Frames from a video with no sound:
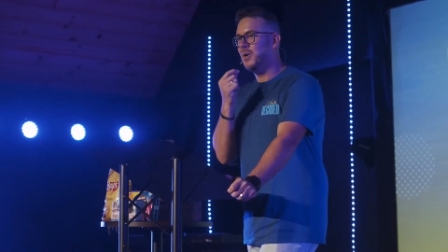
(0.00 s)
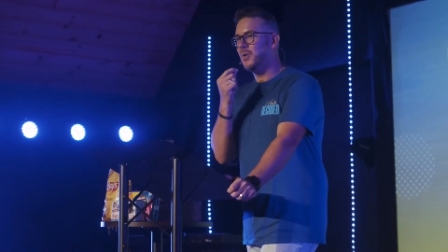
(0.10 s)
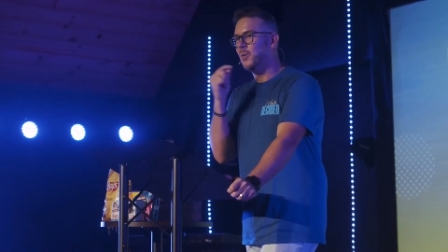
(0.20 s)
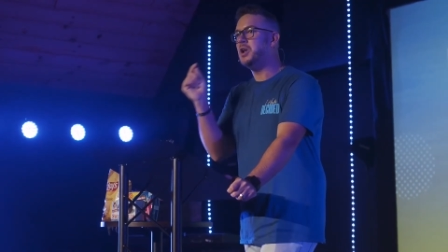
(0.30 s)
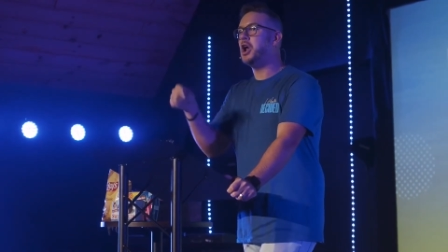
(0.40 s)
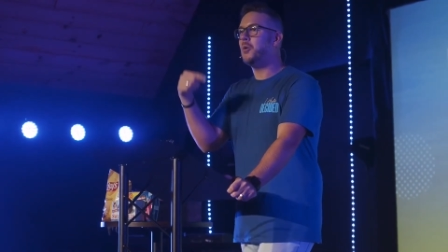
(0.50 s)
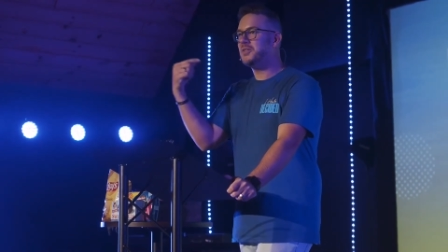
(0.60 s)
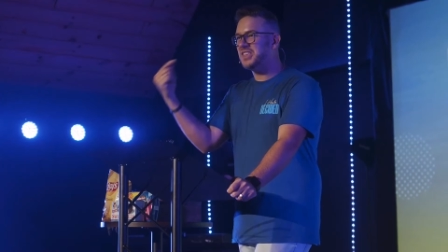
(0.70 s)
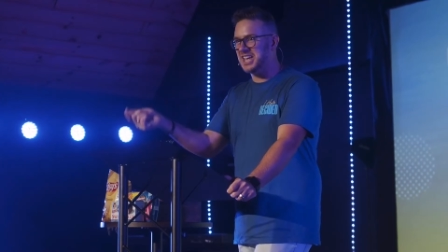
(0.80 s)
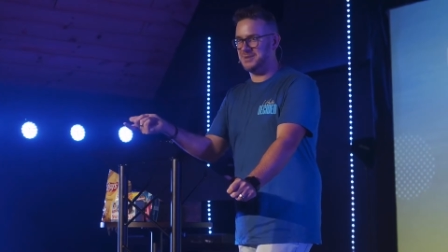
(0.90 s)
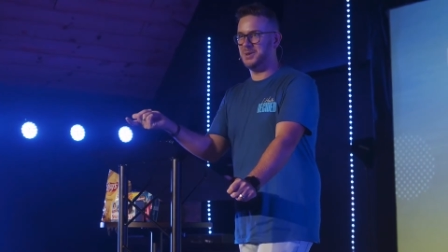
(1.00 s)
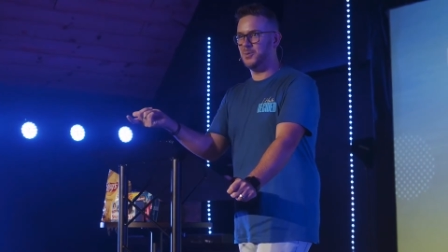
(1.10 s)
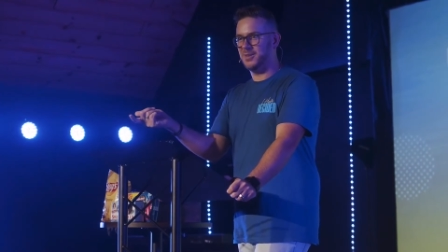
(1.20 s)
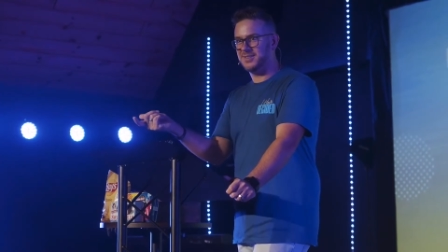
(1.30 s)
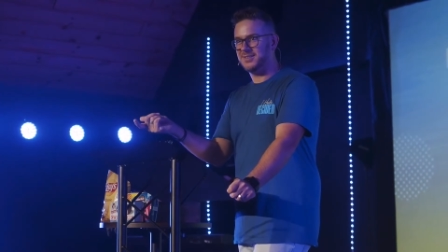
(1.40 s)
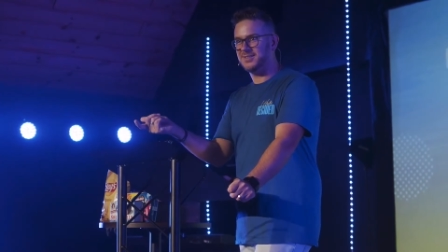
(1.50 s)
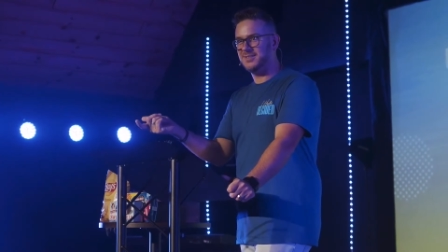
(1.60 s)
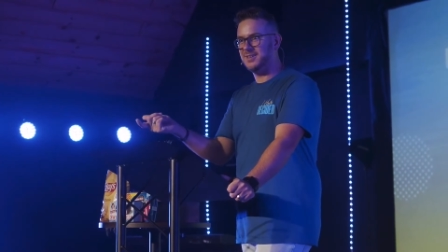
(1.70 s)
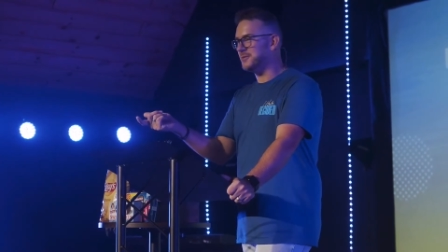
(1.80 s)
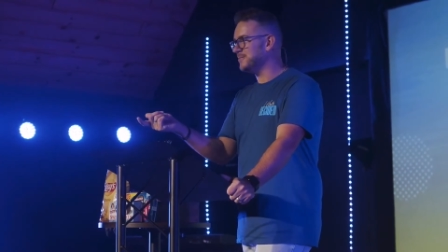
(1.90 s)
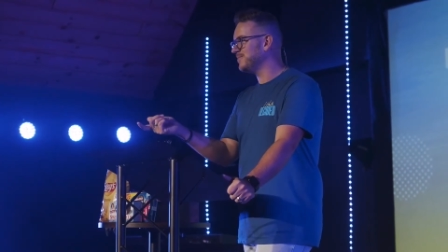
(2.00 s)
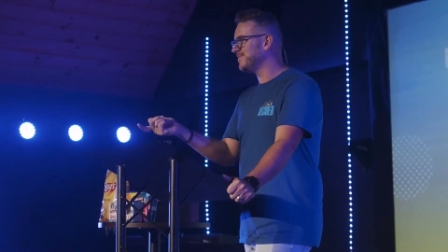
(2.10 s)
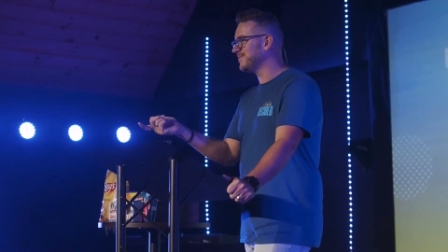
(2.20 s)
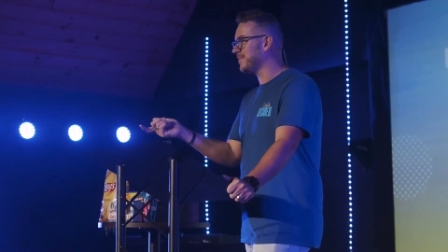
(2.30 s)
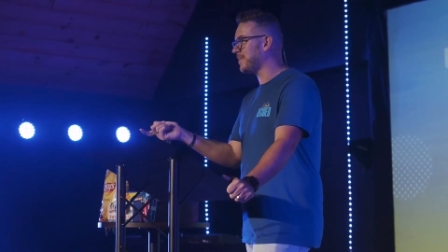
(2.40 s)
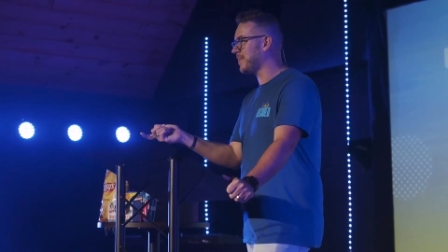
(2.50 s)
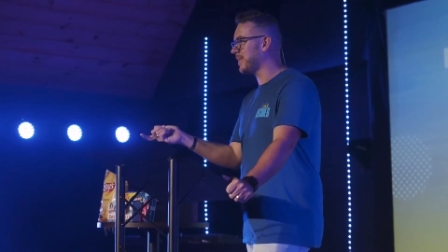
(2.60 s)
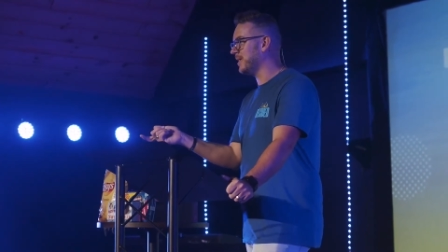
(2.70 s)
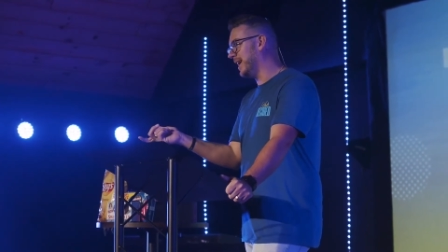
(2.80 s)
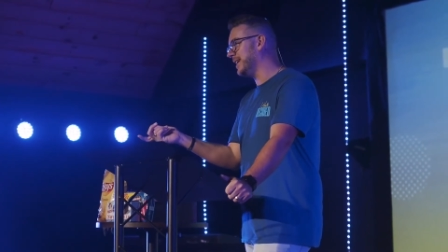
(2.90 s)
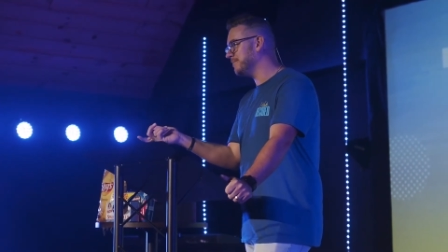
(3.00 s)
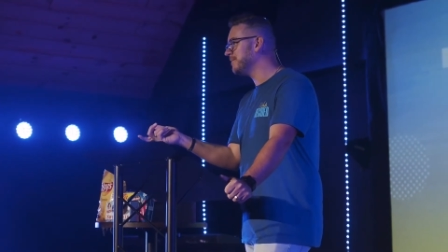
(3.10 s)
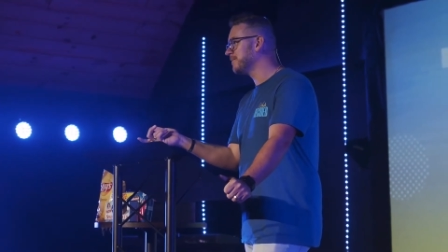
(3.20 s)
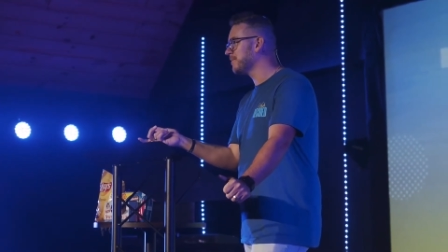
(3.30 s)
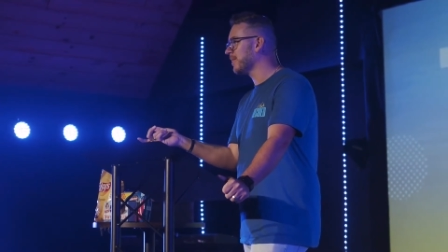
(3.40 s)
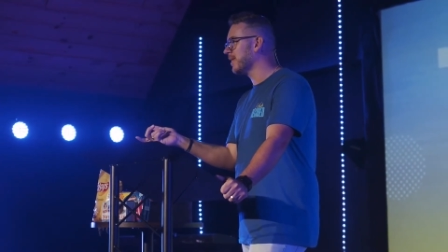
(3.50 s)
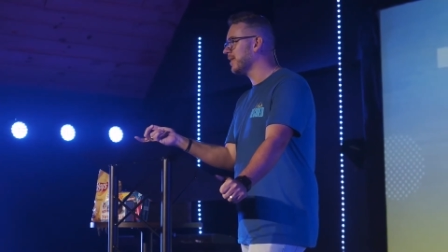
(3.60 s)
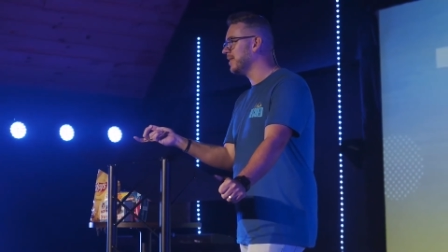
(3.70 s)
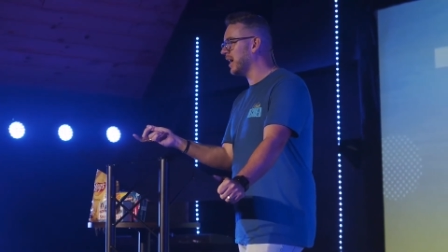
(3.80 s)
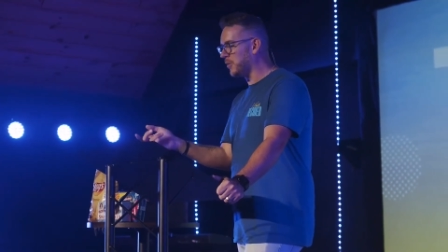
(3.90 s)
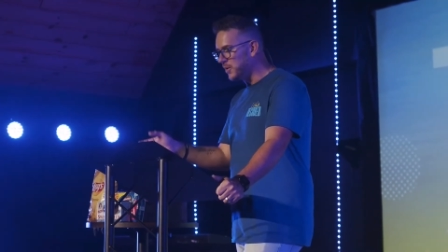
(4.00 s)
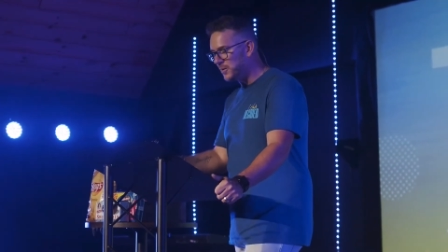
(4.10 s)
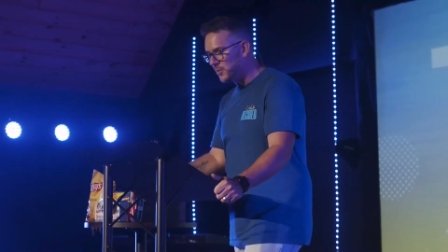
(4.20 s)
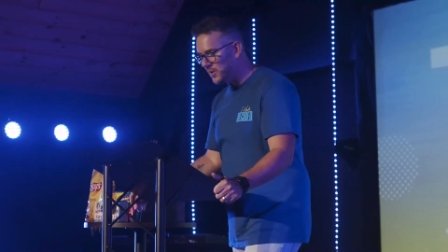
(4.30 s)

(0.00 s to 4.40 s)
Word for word: we know what the enemy wants us to do, right? Like we're, we're